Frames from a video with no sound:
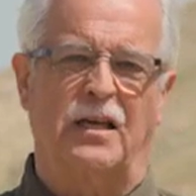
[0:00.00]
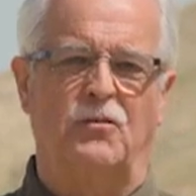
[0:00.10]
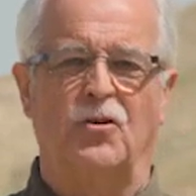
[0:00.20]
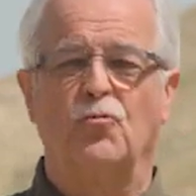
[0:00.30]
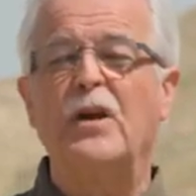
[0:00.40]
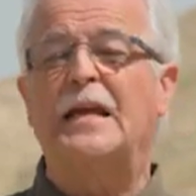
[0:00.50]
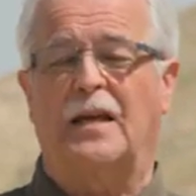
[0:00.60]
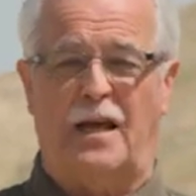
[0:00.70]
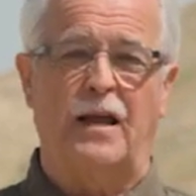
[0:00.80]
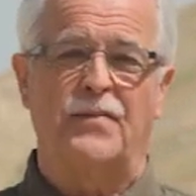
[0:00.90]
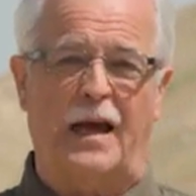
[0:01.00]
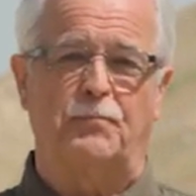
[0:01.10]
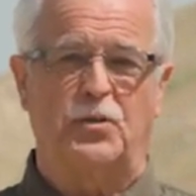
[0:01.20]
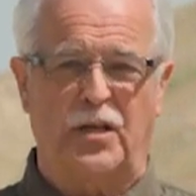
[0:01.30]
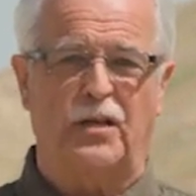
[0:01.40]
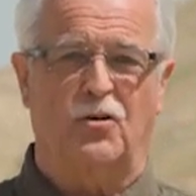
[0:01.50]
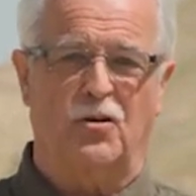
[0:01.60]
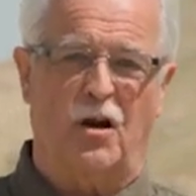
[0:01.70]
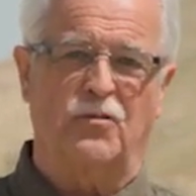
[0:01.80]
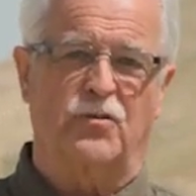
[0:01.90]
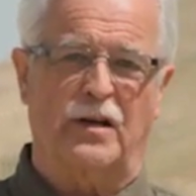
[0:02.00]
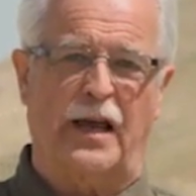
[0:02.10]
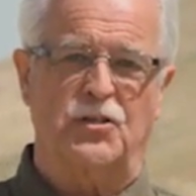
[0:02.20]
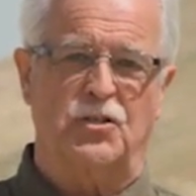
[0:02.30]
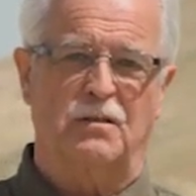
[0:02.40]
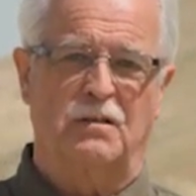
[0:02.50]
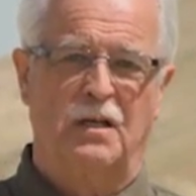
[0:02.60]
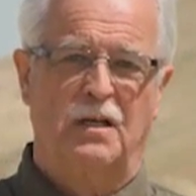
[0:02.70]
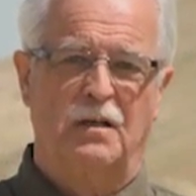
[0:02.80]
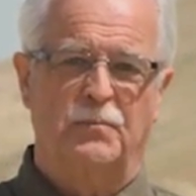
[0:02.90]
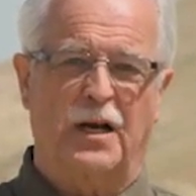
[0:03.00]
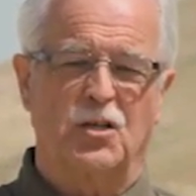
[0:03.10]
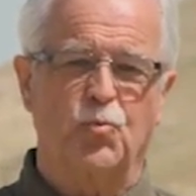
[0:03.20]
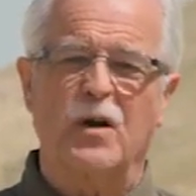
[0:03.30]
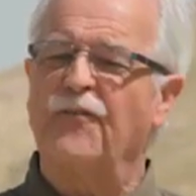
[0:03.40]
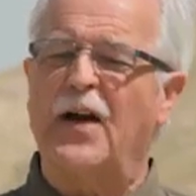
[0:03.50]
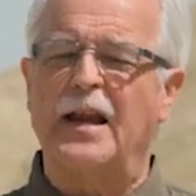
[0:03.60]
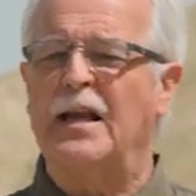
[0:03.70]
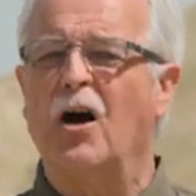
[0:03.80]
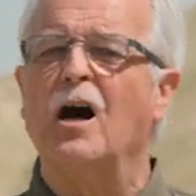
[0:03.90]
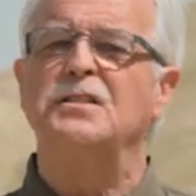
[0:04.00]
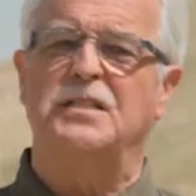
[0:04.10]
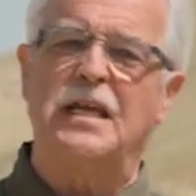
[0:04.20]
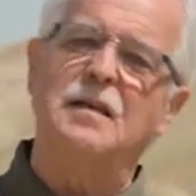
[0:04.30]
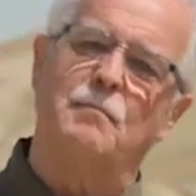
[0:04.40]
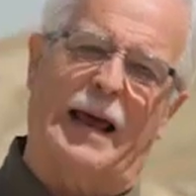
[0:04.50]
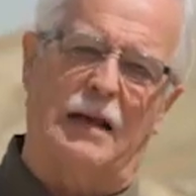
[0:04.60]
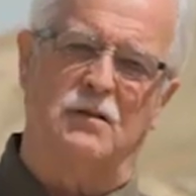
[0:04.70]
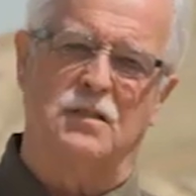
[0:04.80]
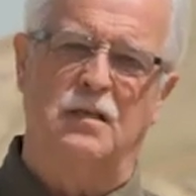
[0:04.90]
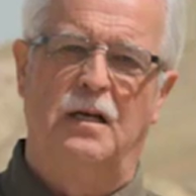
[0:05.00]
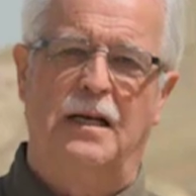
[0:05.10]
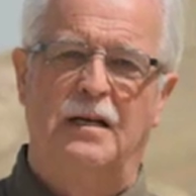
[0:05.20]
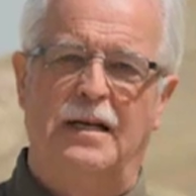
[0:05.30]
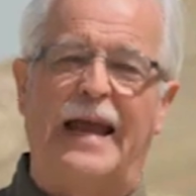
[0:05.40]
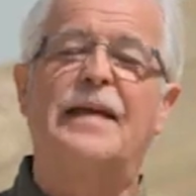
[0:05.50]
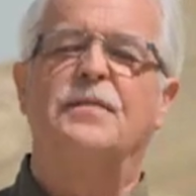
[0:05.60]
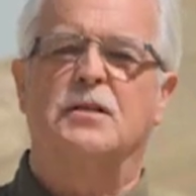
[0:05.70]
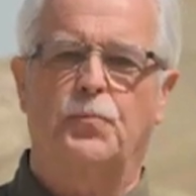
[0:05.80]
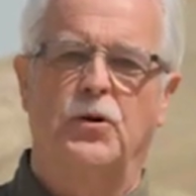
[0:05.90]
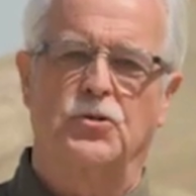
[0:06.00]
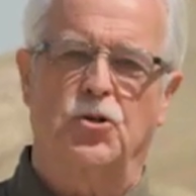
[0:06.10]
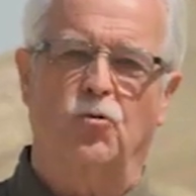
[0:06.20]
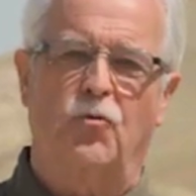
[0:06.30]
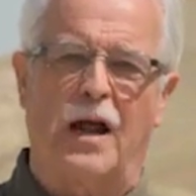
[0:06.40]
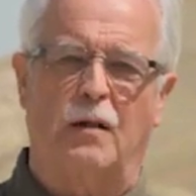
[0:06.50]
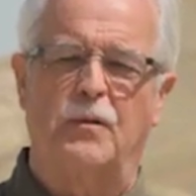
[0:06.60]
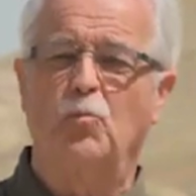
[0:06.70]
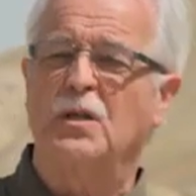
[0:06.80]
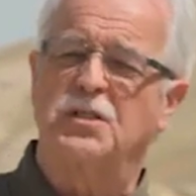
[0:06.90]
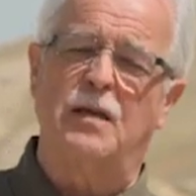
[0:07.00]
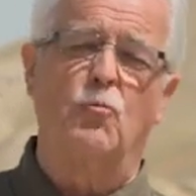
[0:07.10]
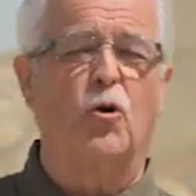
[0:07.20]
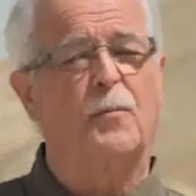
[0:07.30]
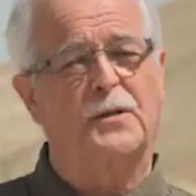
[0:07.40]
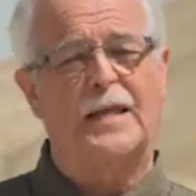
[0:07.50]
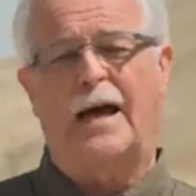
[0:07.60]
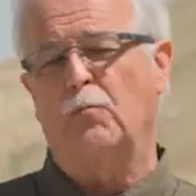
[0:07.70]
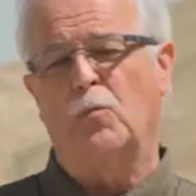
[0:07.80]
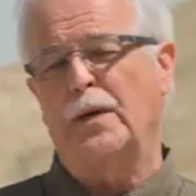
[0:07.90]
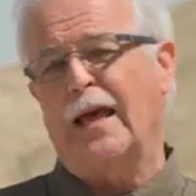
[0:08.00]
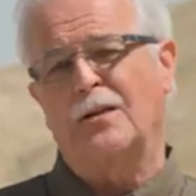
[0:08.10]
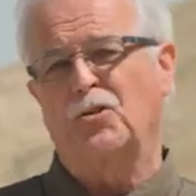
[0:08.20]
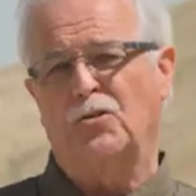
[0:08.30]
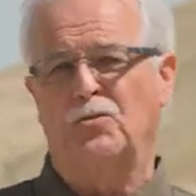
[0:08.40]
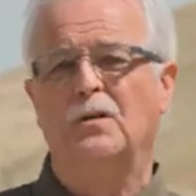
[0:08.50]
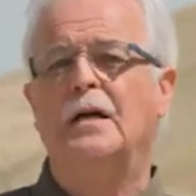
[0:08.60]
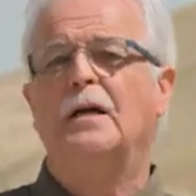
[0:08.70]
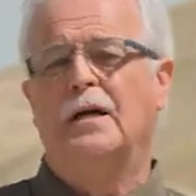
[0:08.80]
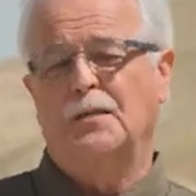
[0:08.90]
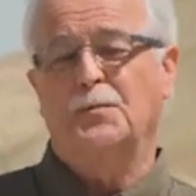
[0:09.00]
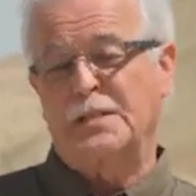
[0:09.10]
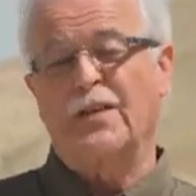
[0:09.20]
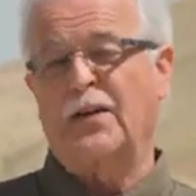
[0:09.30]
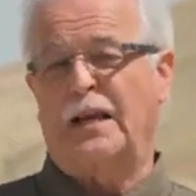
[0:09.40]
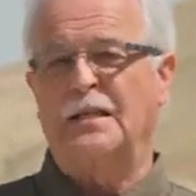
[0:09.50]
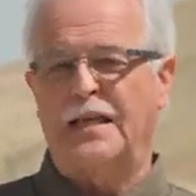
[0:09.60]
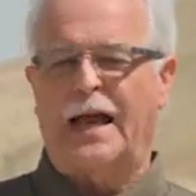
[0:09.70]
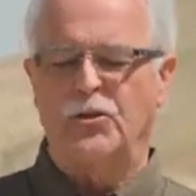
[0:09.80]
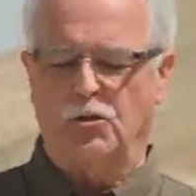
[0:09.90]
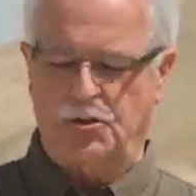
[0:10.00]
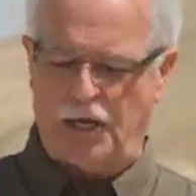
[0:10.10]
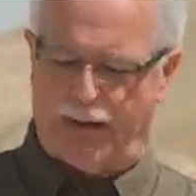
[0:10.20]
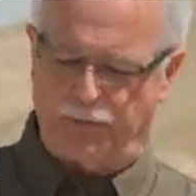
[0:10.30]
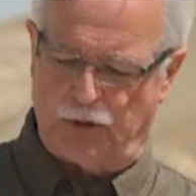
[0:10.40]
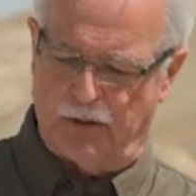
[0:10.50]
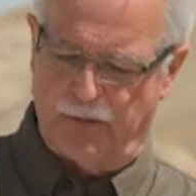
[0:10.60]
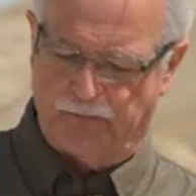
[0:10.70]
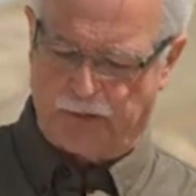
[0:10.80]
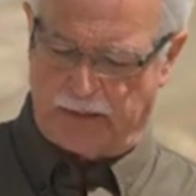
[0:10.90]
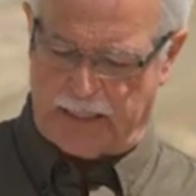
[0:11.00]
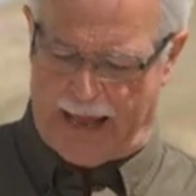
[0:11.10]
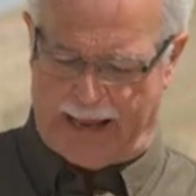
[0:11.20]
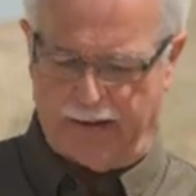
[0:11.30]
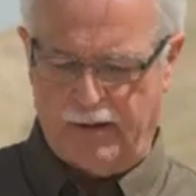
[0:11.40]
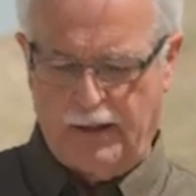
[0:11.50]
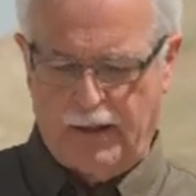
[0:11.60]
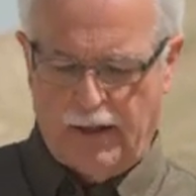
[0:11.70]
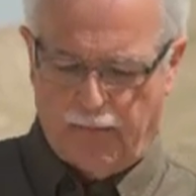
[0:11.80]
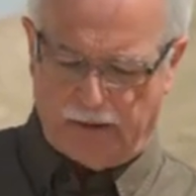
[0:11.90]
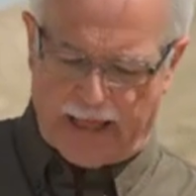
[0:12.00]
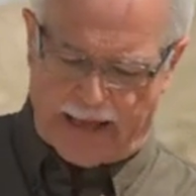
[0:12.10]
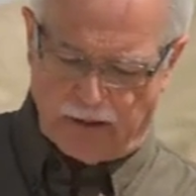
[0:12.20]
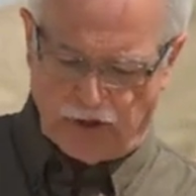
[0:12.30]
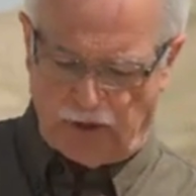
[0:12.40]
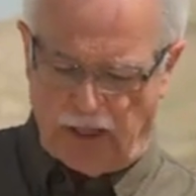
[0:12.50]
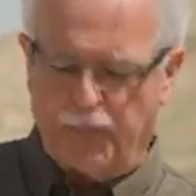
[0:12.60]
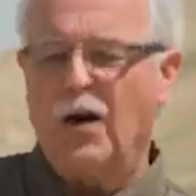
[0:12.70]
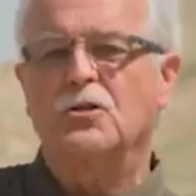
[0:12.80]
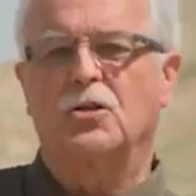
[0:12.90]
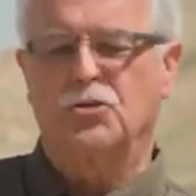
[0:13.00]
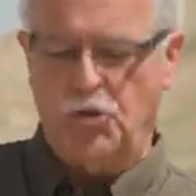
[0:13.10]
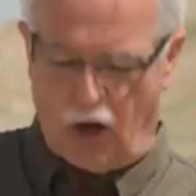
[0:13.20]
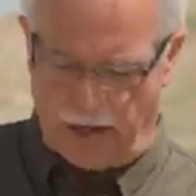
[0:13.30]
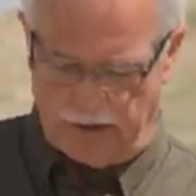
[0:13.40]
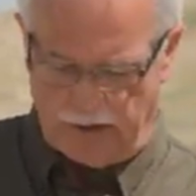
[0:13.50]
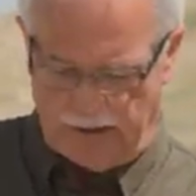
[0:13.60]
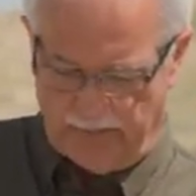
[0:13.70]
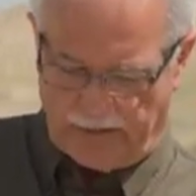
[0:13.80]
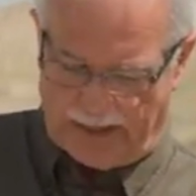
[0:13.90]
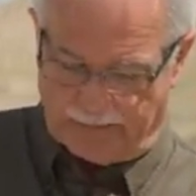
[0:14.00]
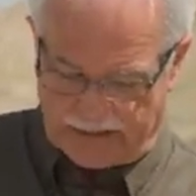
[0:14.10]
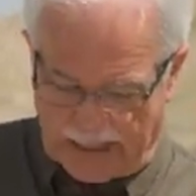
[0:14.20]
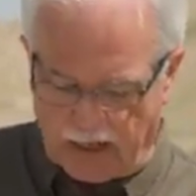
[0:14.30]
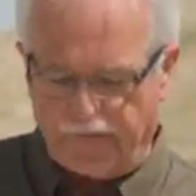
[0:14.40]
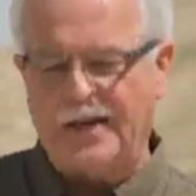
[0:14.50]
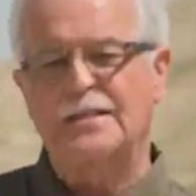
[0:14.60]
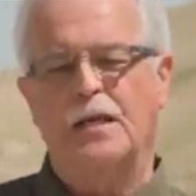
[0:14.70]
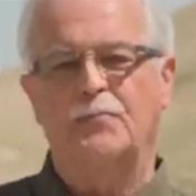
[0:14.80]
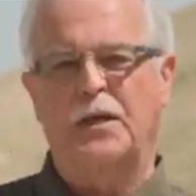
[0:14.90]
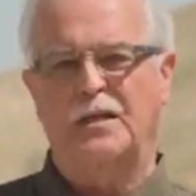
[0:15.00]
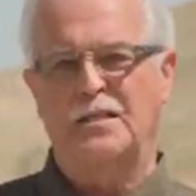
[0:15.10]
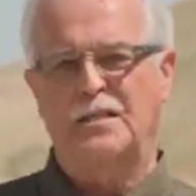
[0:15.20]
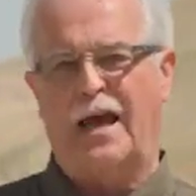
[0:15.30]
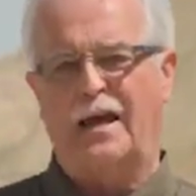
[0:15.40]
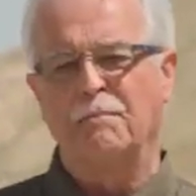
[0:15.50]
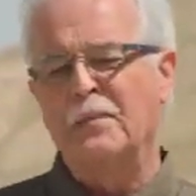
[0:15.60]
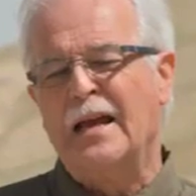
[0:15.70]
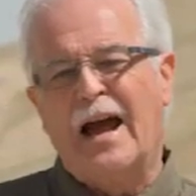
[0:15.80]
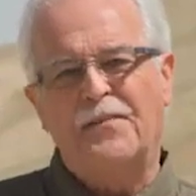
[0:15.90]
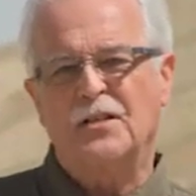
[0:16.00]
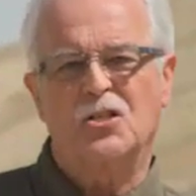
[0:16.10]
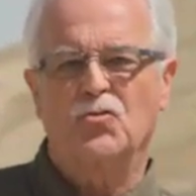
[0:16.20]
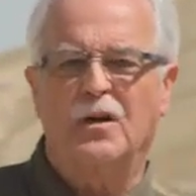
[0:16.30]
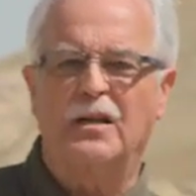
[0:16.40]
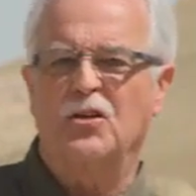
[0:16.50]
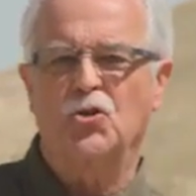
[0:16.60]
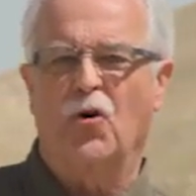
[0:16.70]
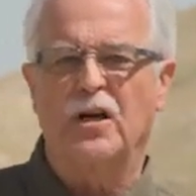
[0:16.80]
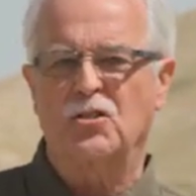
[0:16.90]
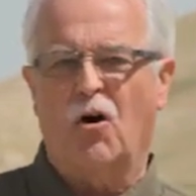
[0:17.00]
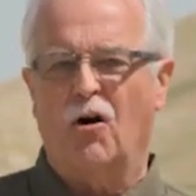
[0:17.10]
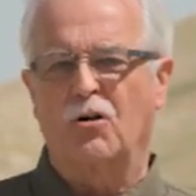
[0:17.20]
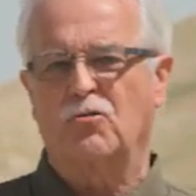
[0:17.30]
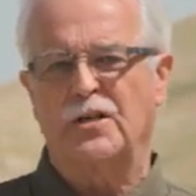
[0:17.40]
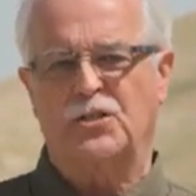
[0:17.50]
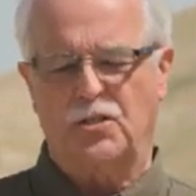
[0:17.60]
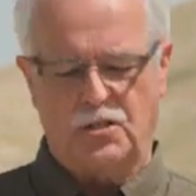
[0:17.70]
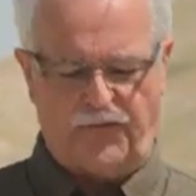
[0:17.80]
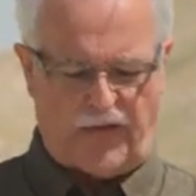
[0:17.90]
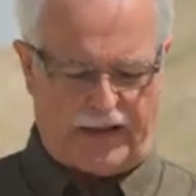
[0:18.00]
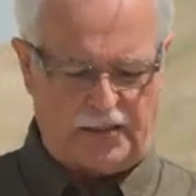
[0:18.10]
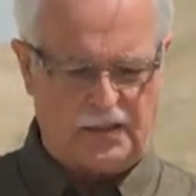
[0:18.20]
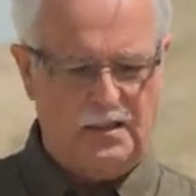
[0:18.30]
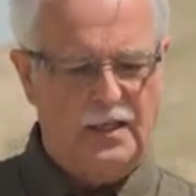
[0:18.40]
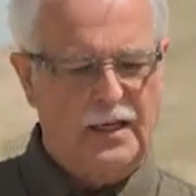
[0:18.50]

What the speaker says: can wreak in that particular congregation. Because we're fighting unseen battles in the spiritual realm. And we'll see more about that when we get to specifically Daniel chapter 10. But then the Apostle John himself has something to say. And this is really the choice all Christians face.